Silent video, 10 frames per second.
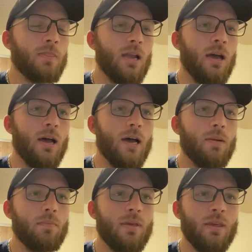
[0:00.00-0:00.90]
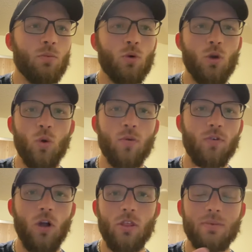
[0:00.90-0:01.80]
And then we'll go
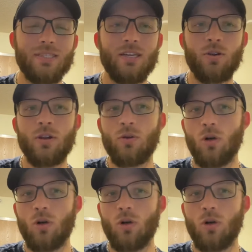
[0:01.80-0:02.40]
over all the material,